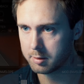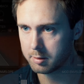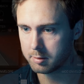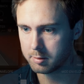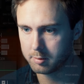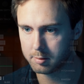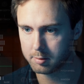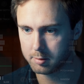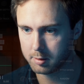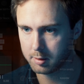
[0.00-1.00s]

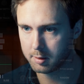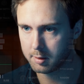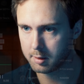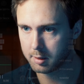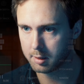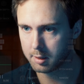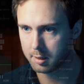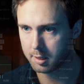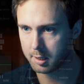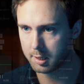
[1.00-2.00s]
to,
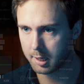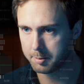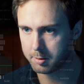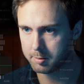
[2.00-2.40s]
I'm